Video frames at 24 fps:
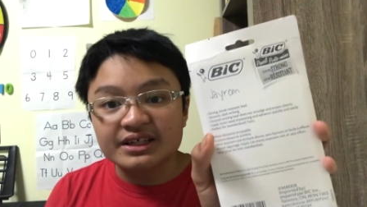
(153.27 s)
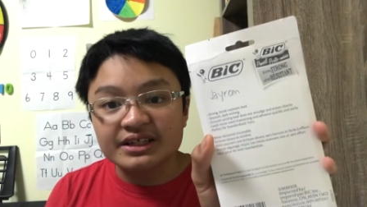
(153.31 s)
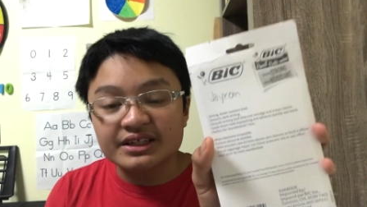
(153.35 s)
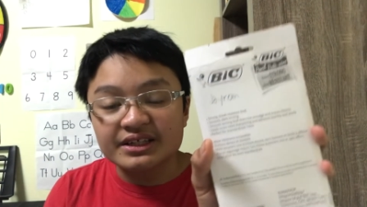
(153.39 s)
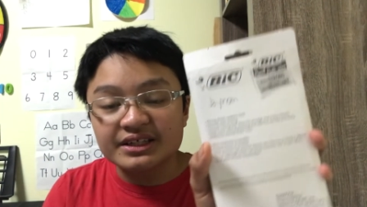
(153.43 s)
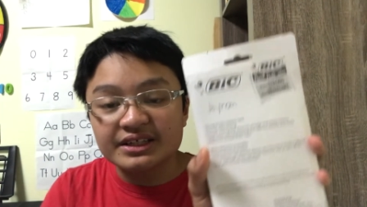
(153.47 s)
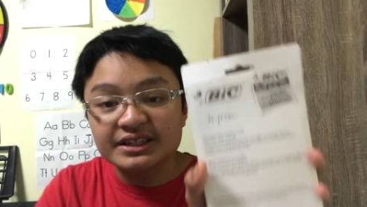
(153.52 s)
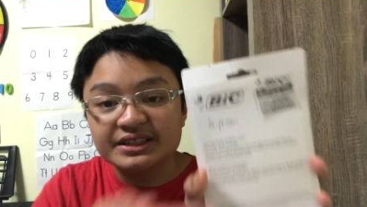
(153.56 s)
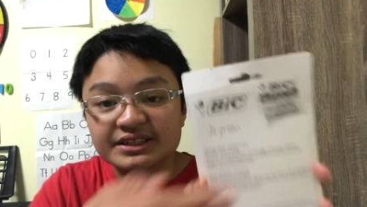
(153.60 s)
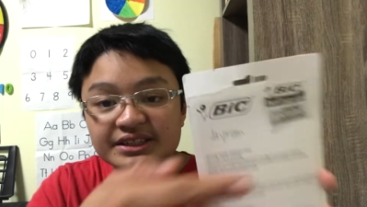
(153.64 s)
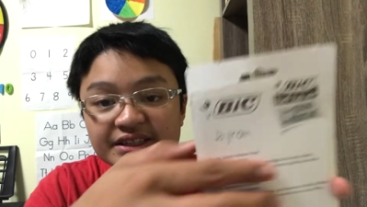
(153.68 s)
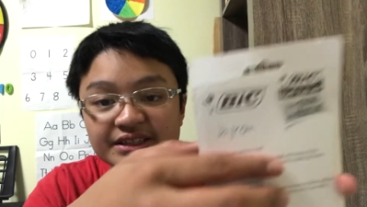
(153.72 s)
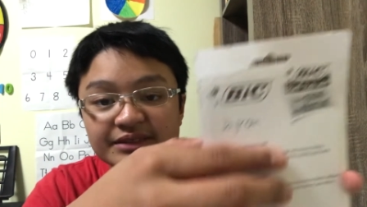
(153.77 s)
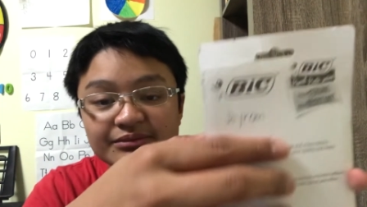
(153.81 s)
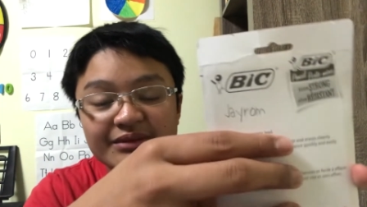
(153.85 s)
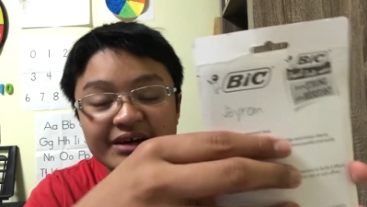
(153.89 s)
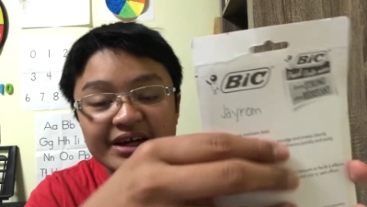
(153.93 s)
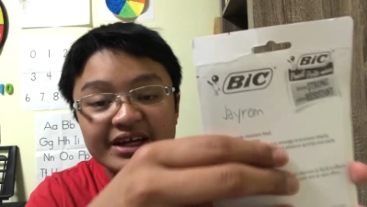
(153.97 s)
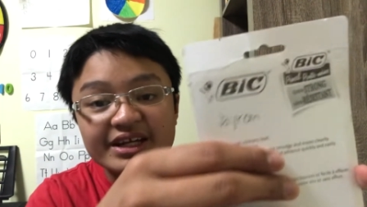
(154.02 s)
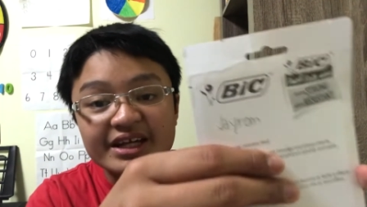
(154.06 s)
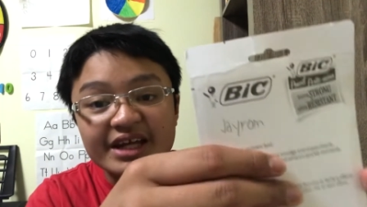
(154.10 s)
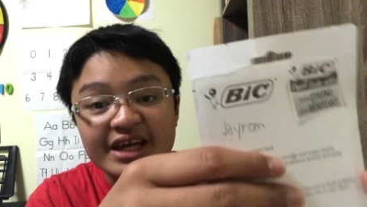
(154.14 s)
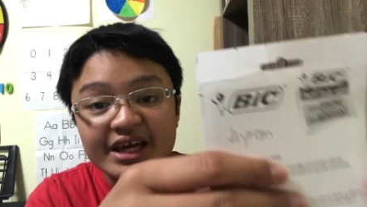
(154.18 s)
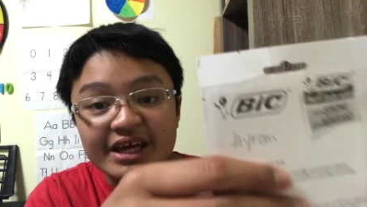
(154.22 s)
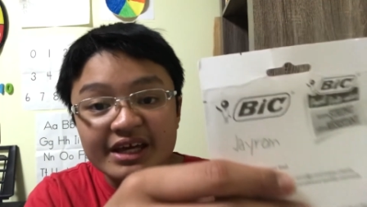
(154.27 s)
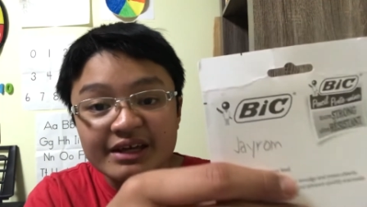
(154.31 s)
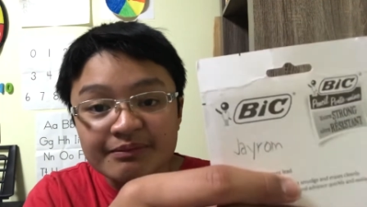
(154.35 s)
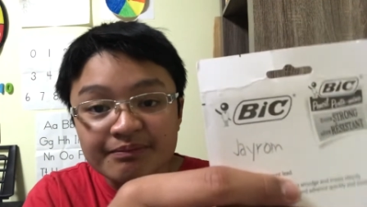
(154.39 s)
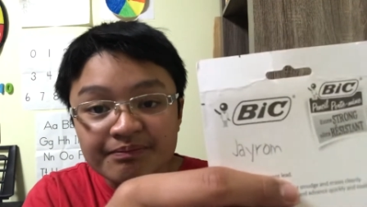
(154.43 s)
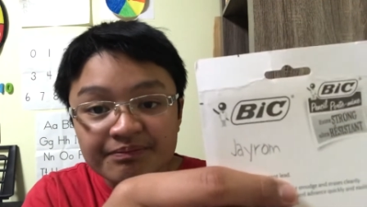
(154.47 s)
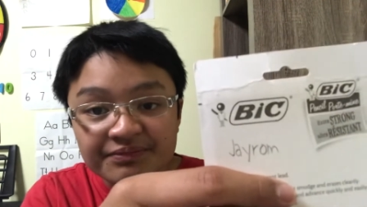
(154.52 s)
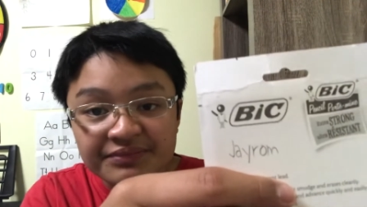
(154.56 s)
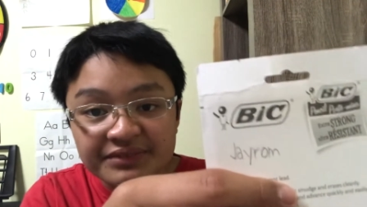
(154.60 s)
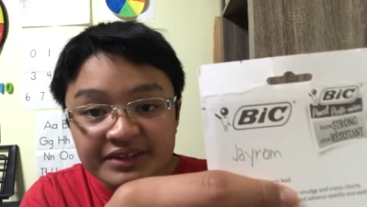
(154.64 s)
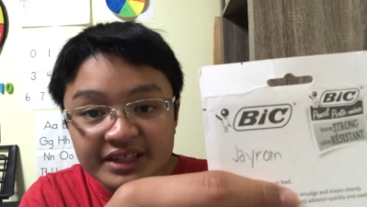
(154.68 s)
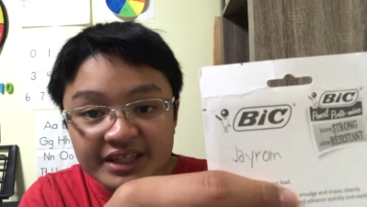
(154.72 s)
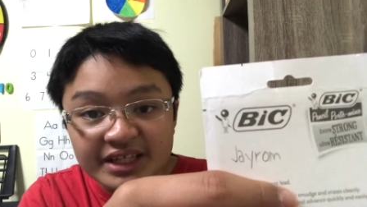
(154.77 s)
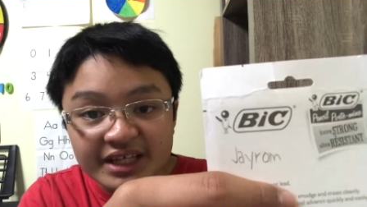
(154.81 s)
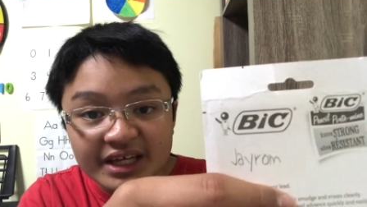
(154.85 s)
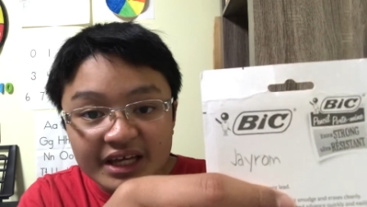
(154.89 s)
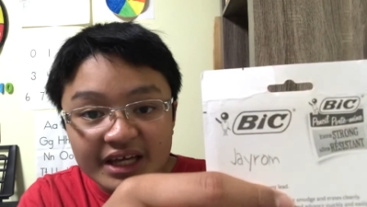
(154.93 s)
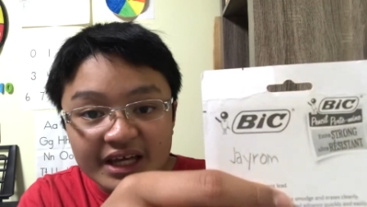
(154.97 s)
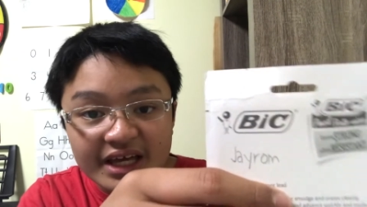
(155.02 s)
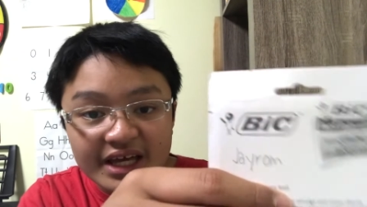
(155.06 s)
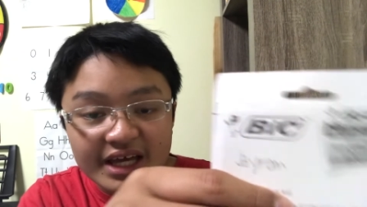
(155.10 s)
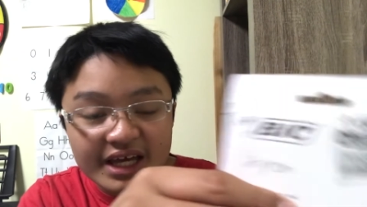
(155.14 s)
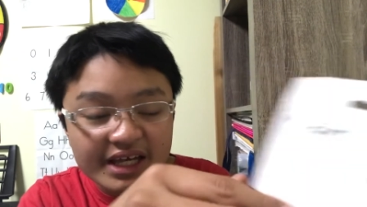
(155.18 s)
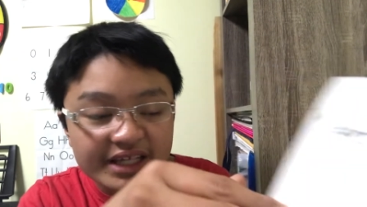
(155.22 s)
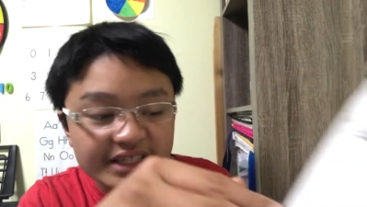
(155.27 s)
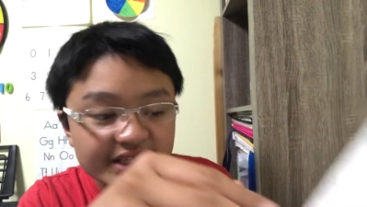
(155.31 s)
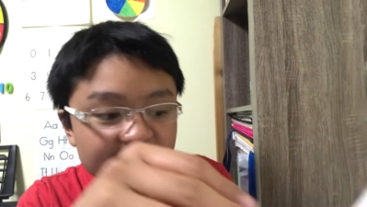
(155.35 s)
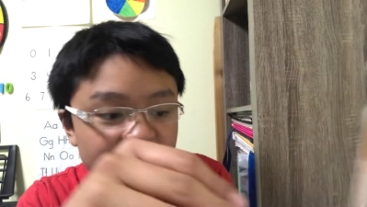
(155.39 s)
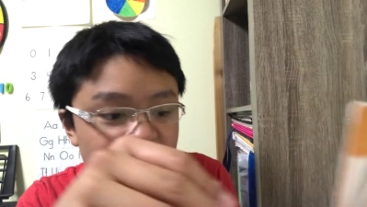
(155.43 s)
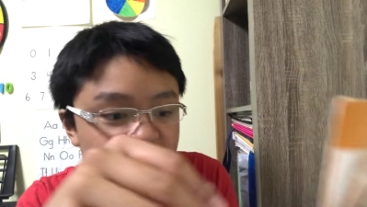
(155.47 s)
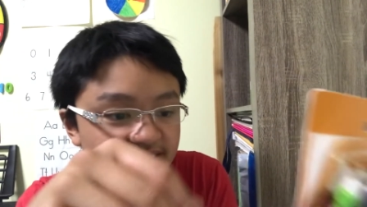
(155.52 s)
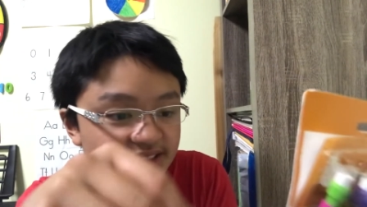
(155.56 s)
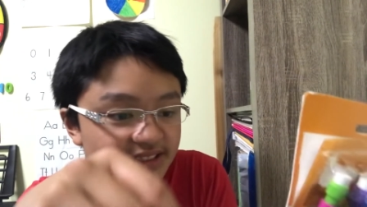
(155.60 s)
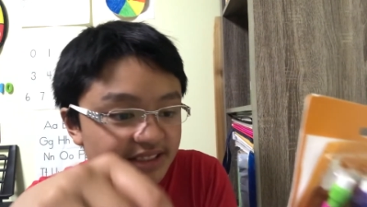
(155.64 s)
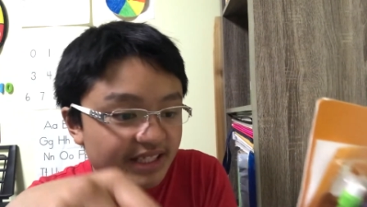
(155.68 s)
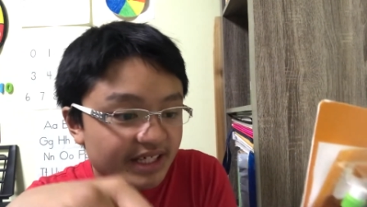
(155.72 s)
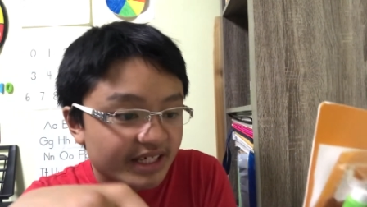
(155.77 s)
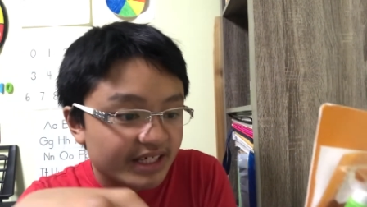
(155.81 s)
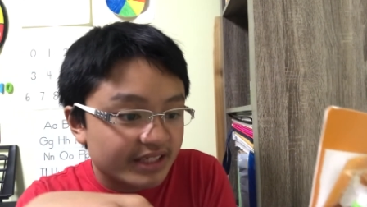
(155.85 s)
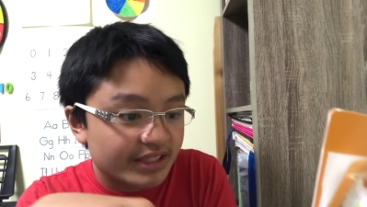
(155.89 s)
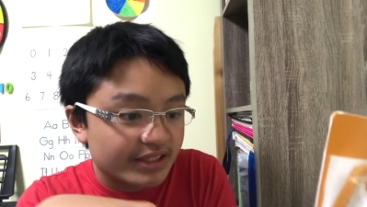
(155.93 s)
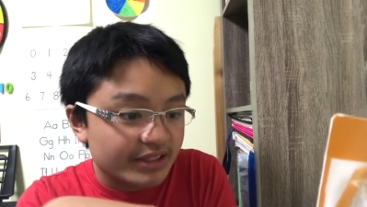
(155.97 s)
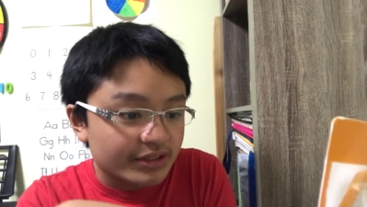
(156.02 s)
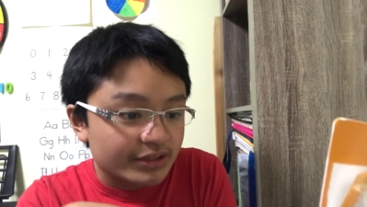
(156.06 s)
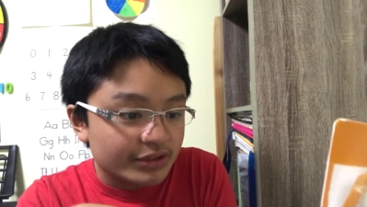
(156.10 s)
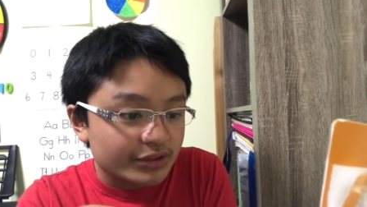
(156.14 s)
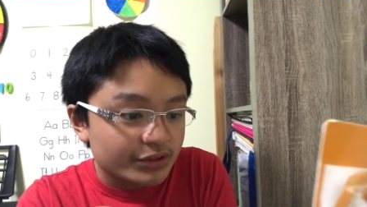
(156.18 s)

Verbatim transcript: This is my name. And they said